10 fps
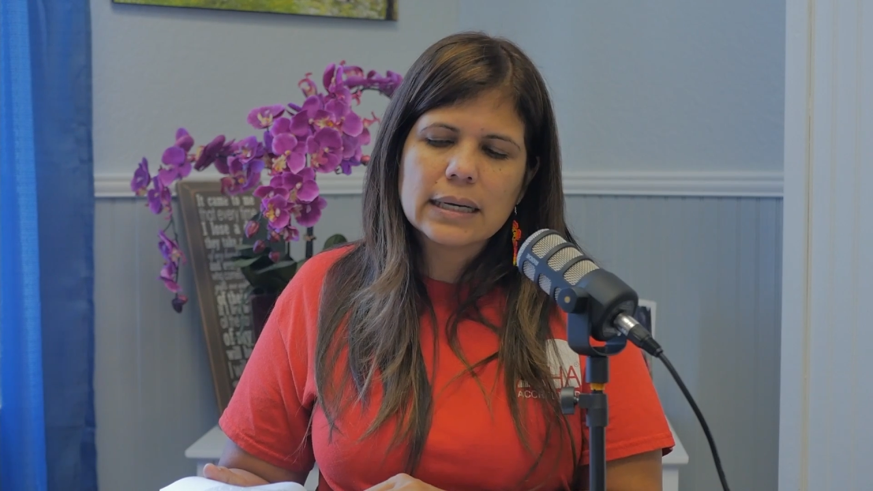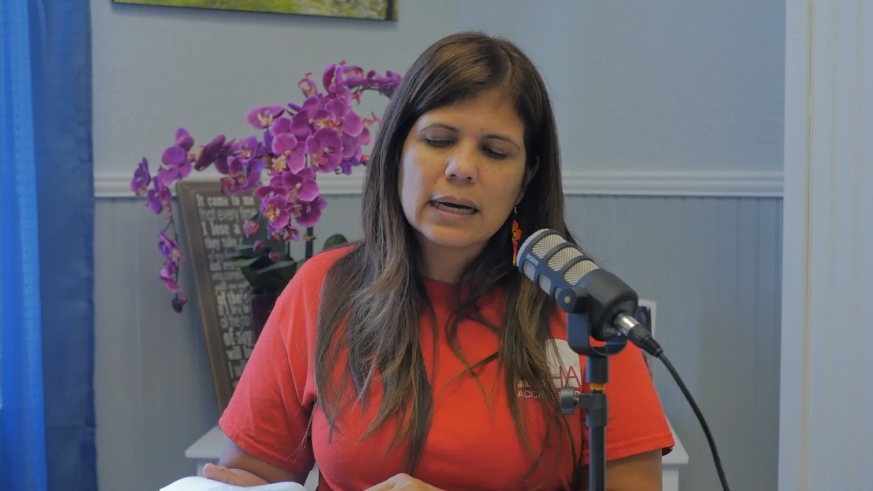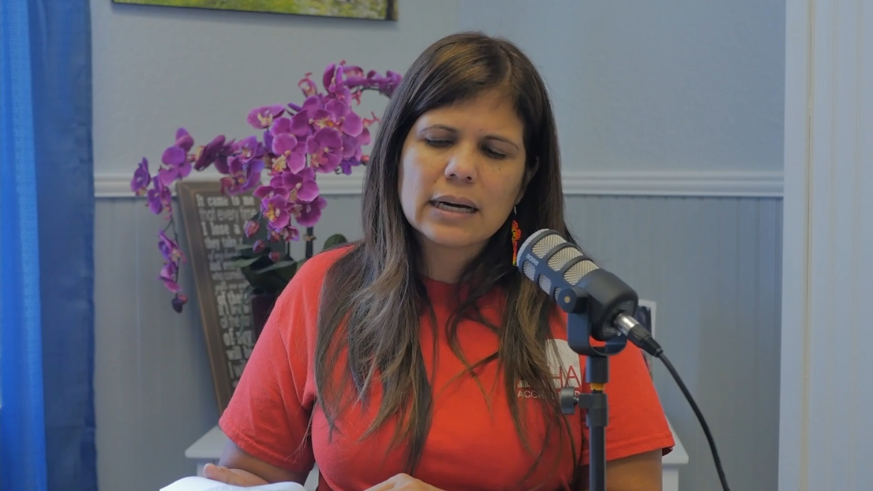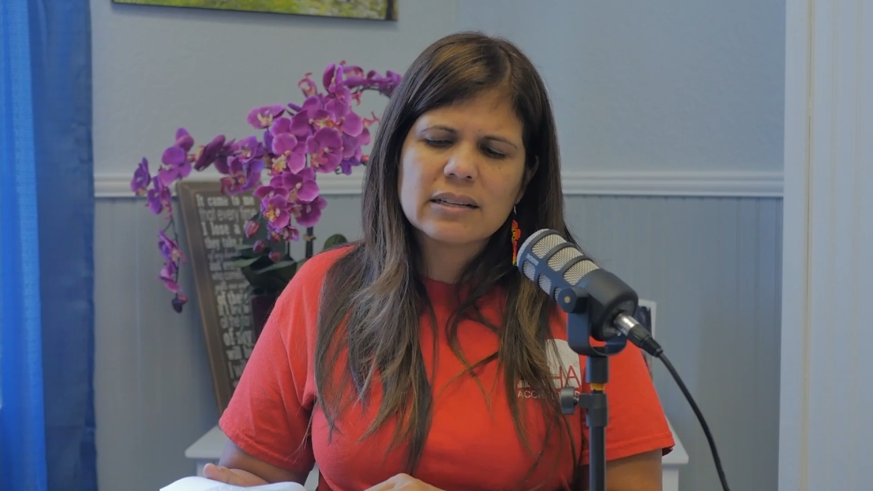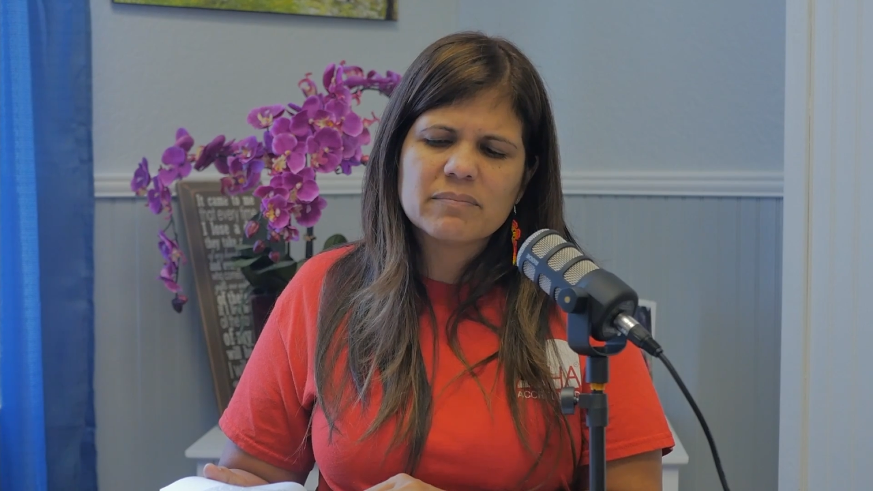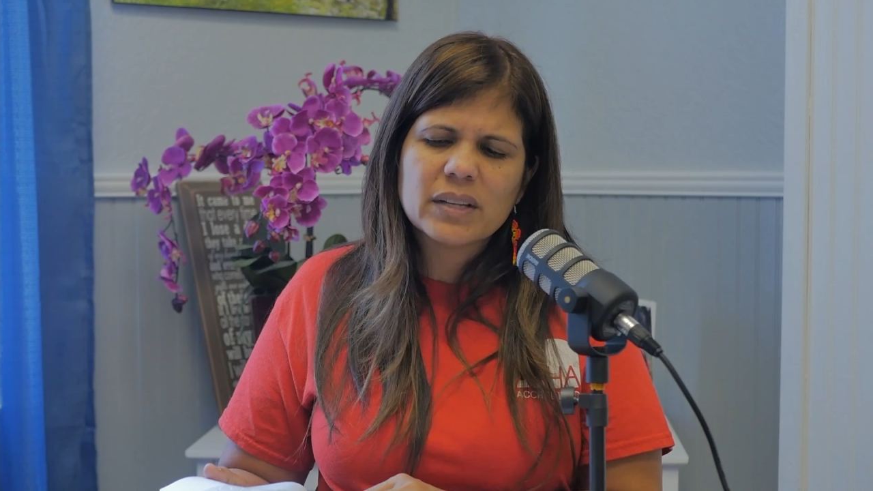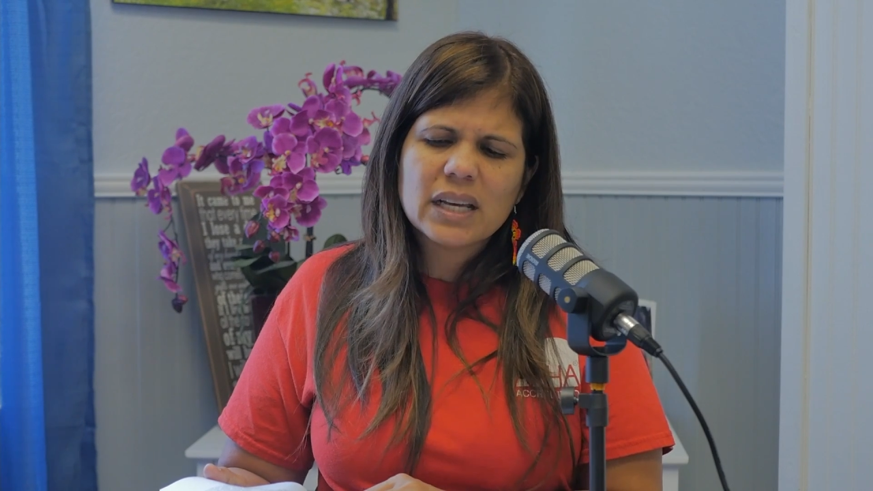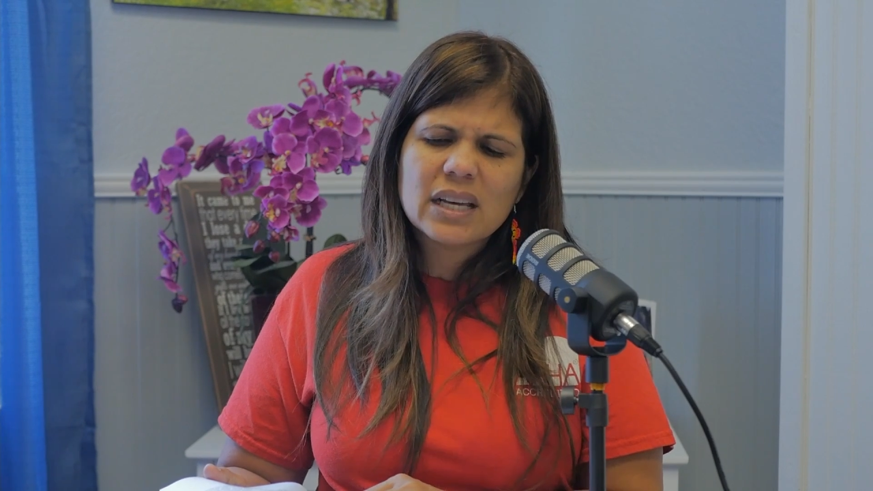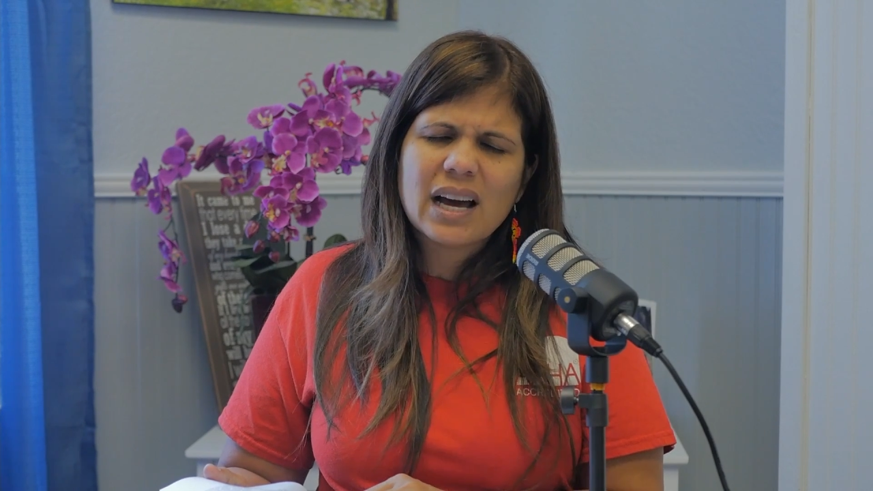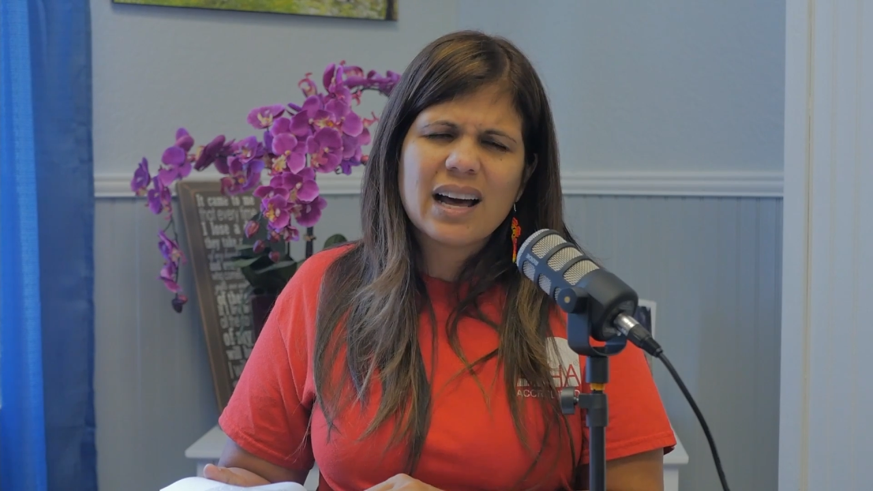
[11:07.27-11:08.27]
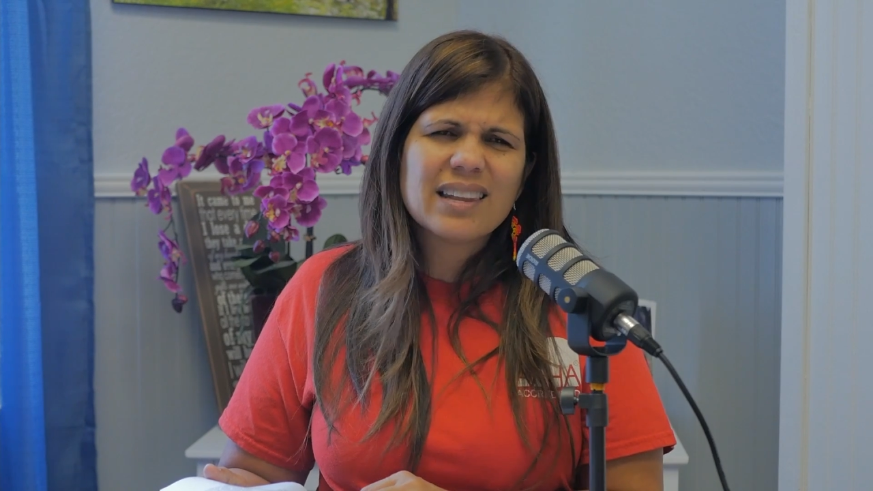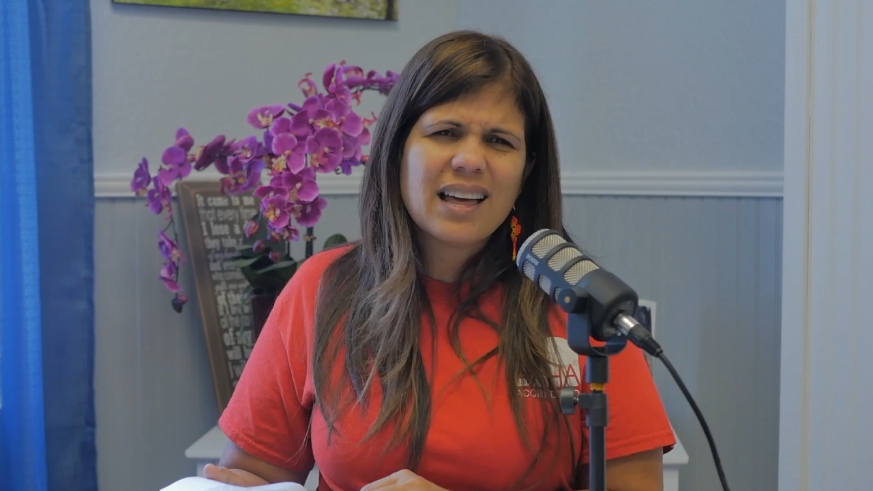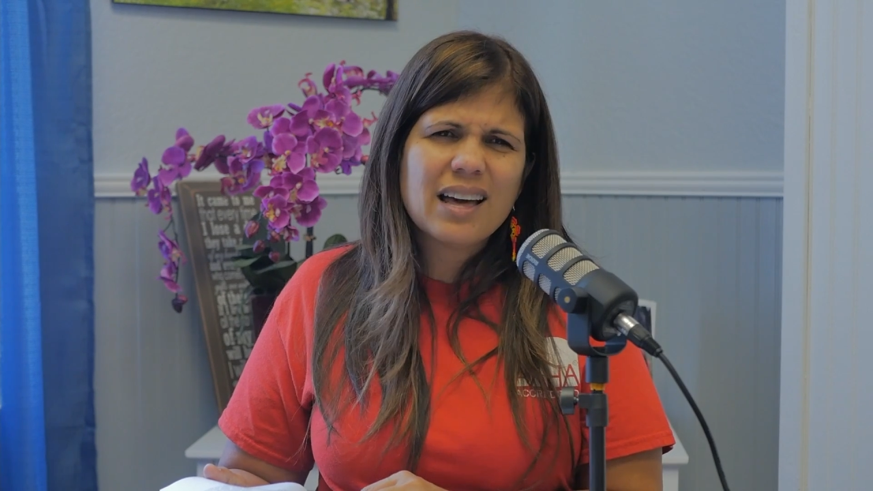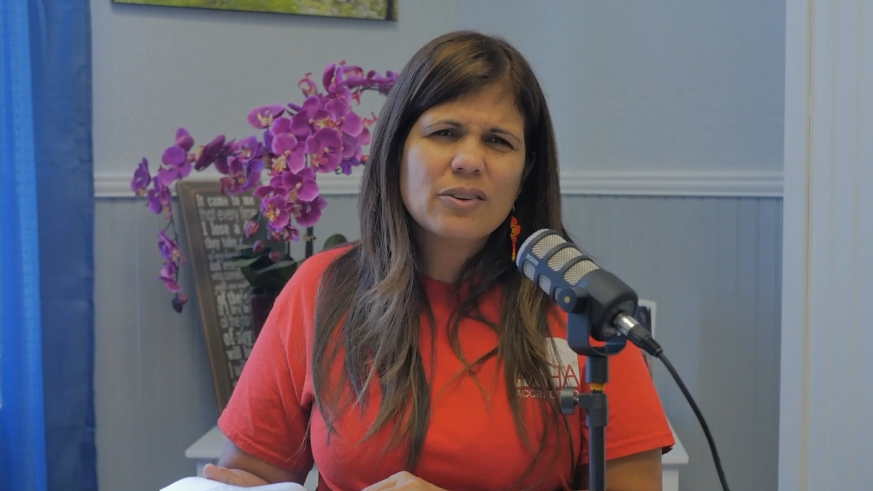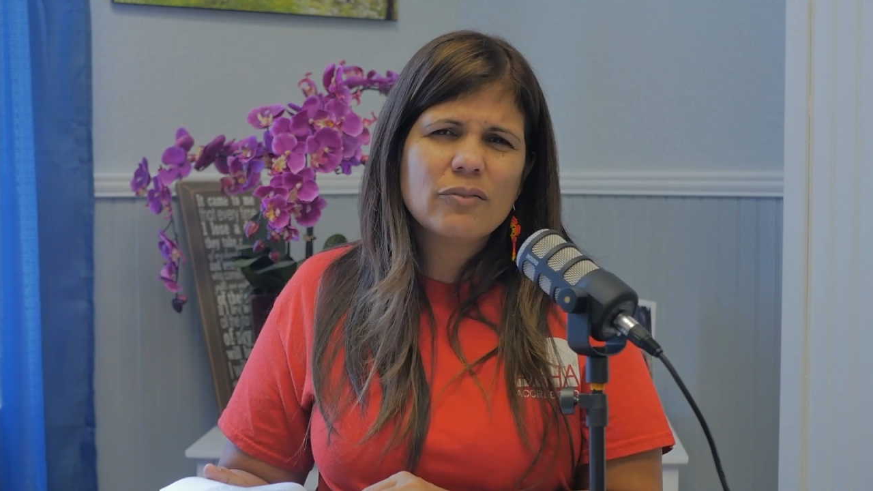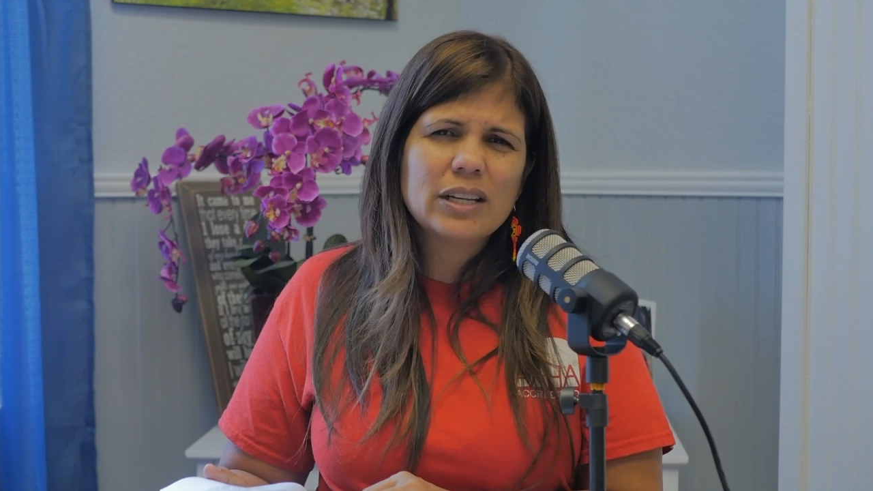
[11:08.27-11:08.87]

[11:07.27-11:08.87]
a lot of